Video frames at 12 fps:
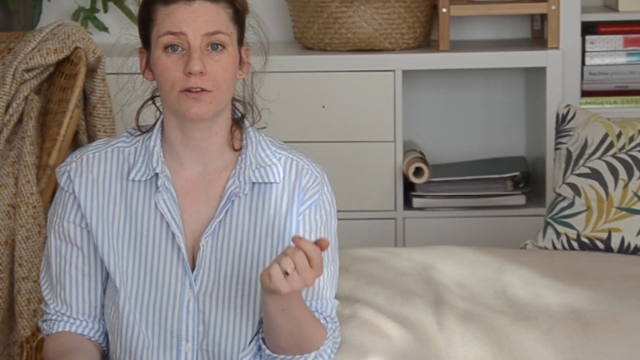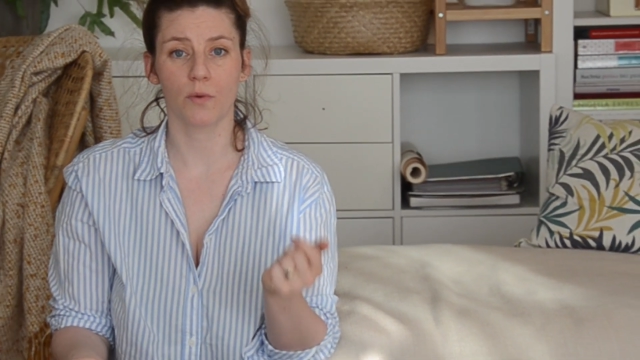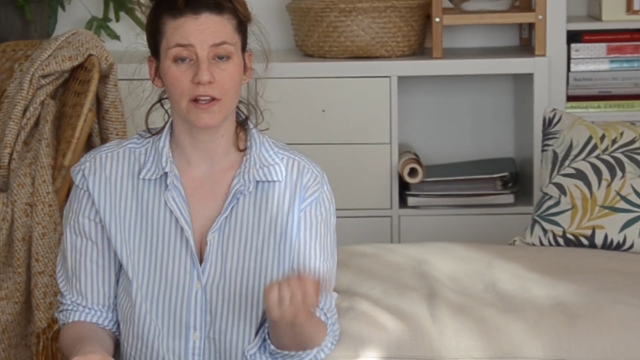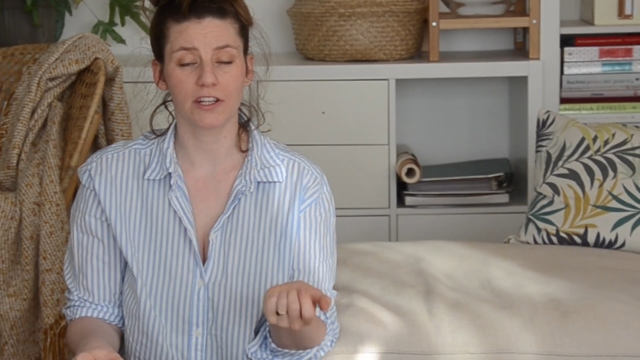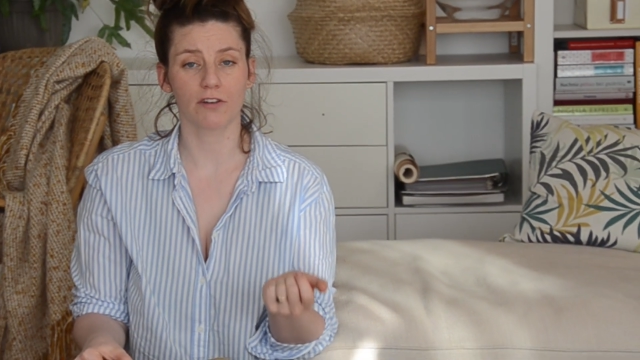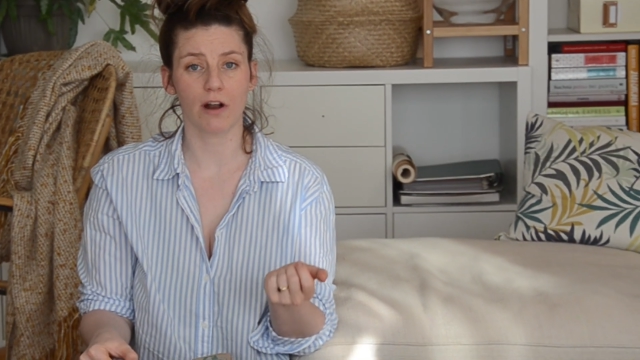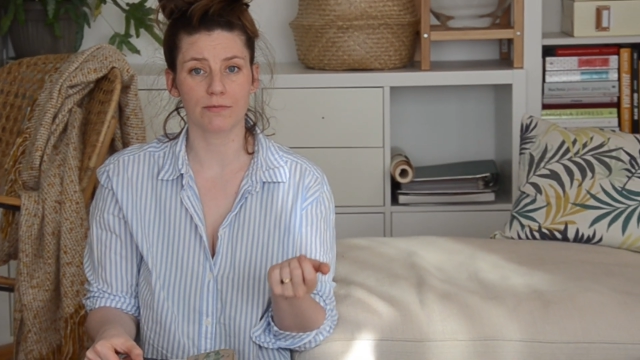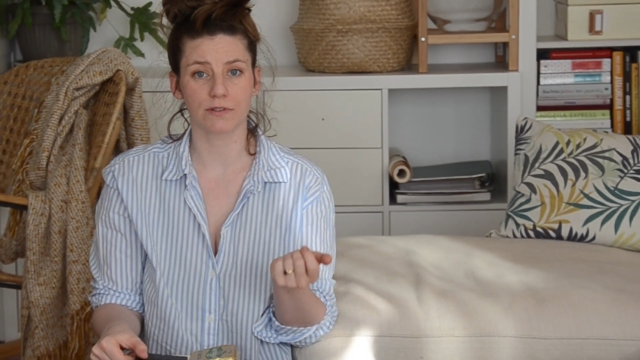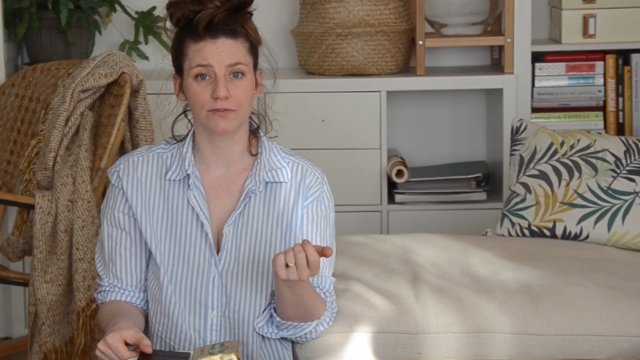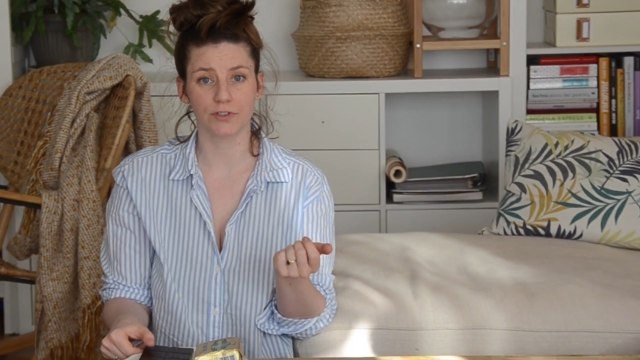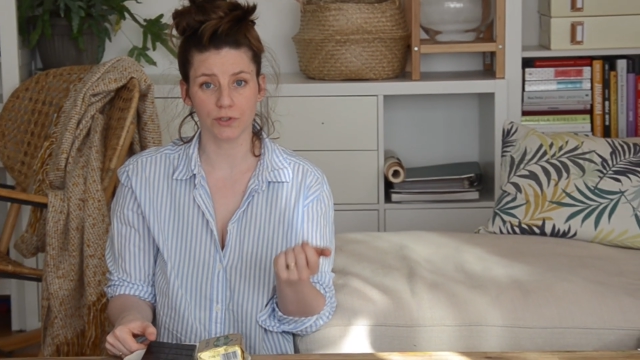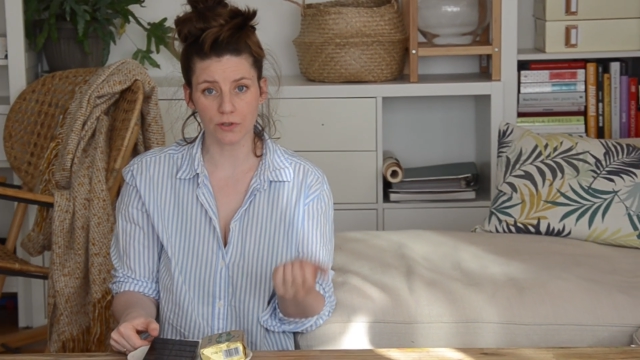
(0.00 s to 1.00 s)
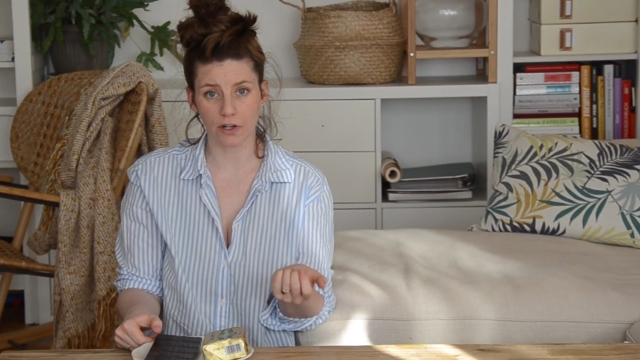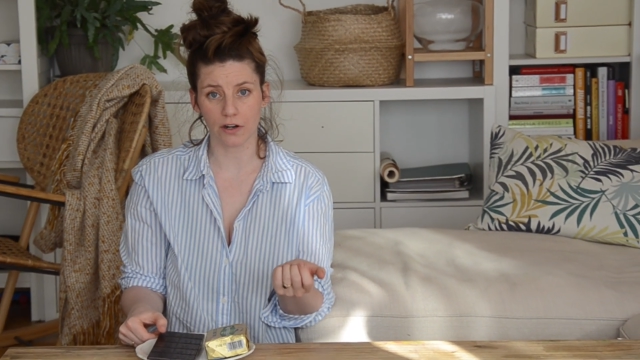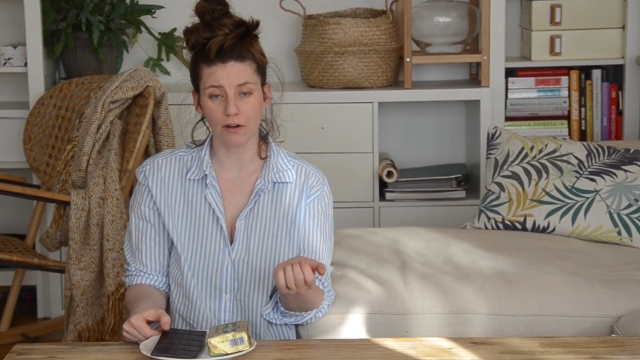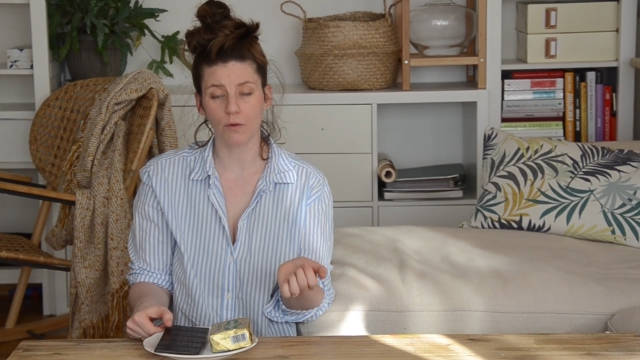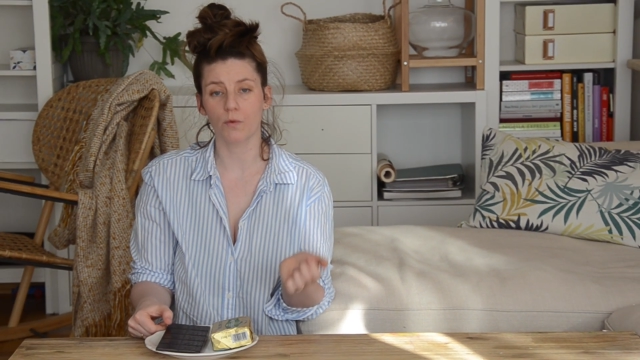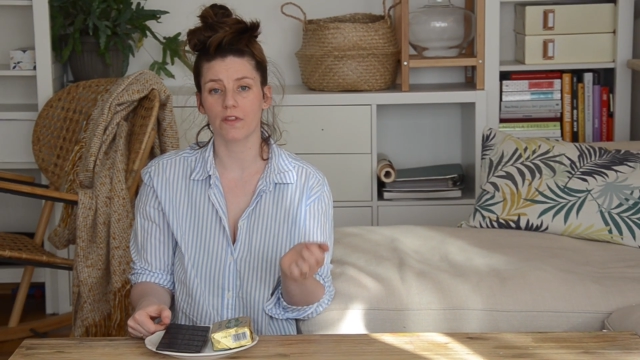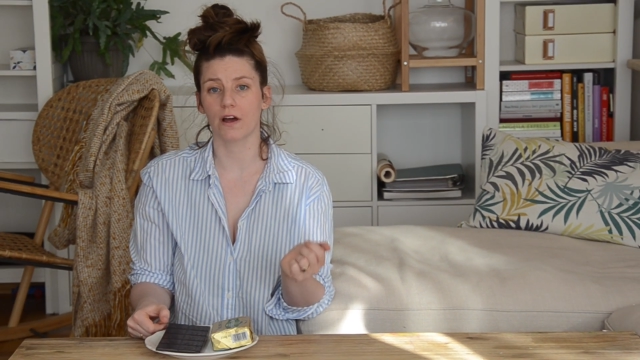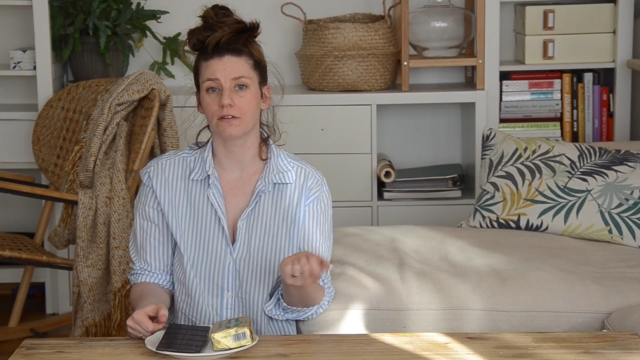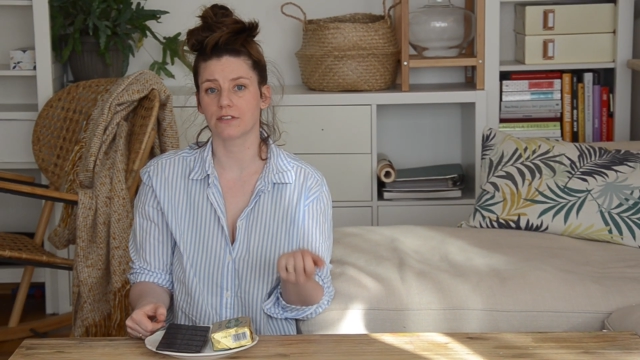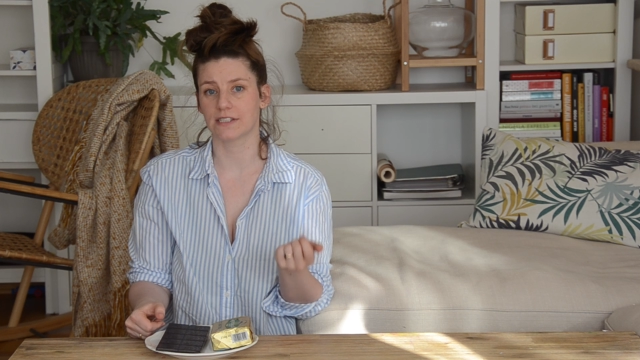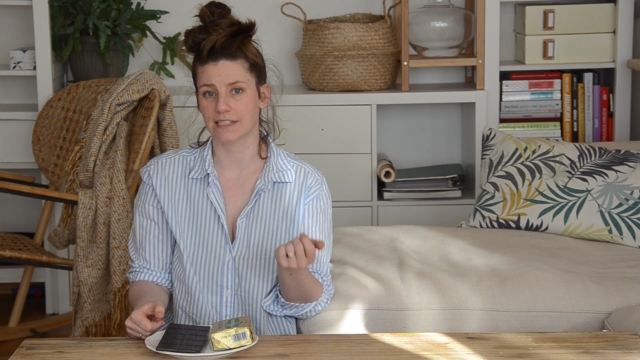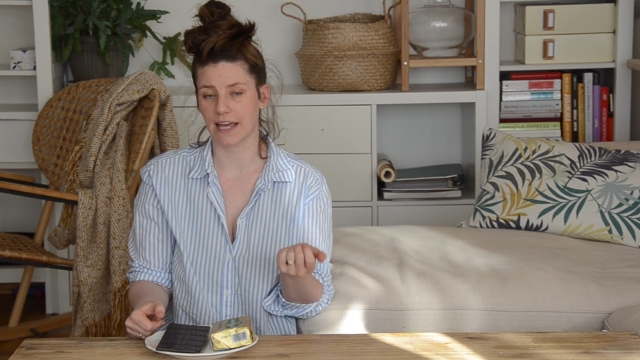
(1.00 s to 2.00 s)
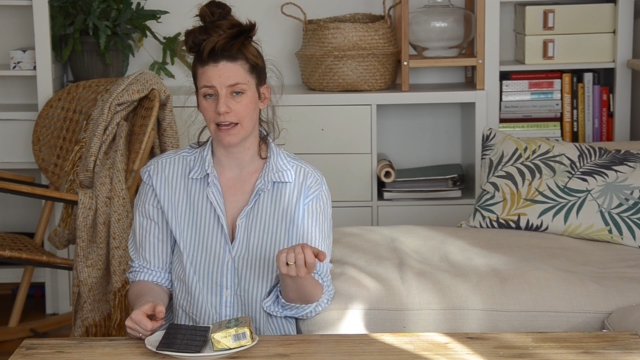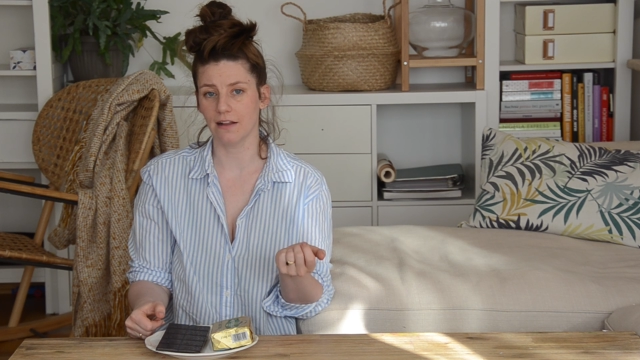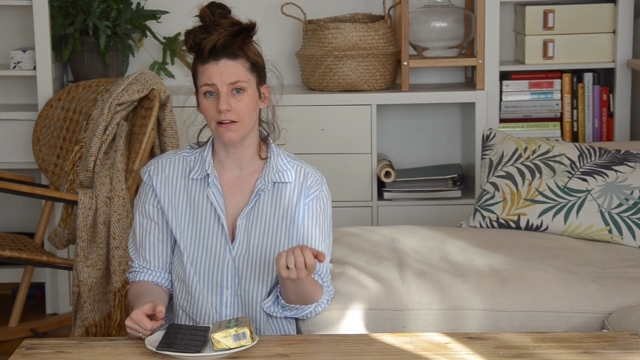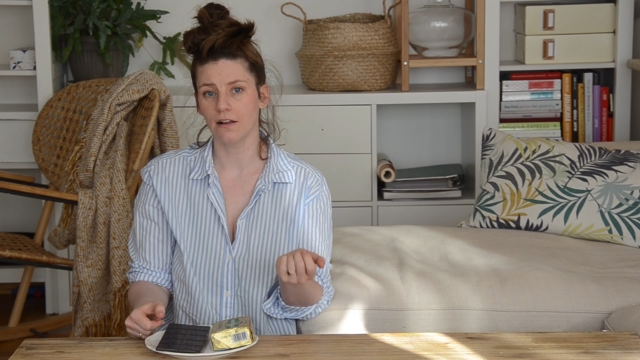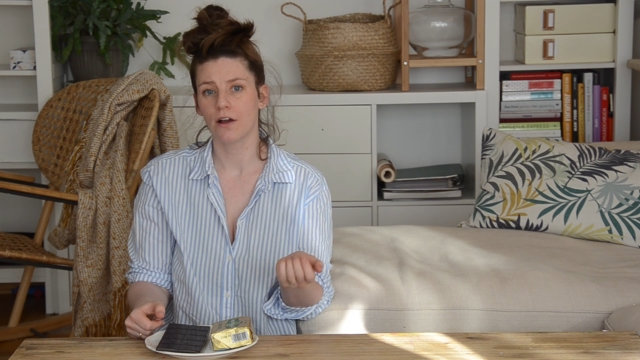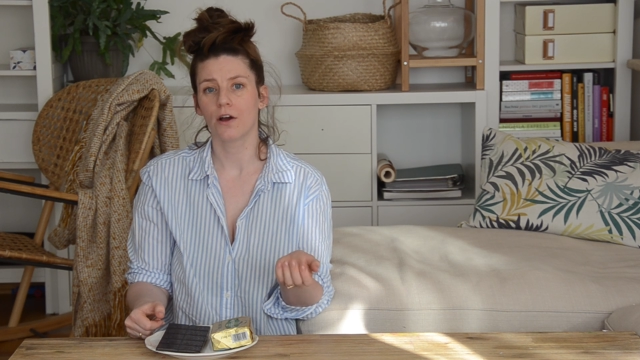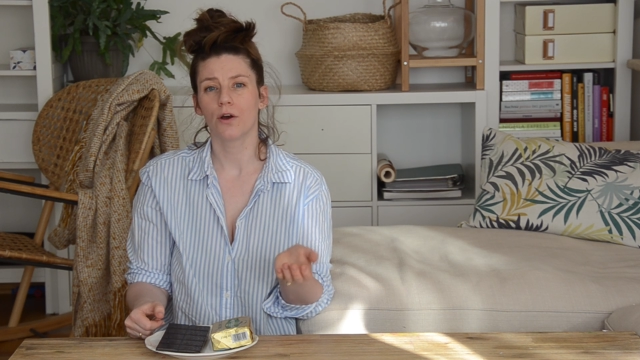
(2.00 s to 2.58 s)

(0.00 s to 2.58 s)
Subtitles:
20 grams of sugar without a scale,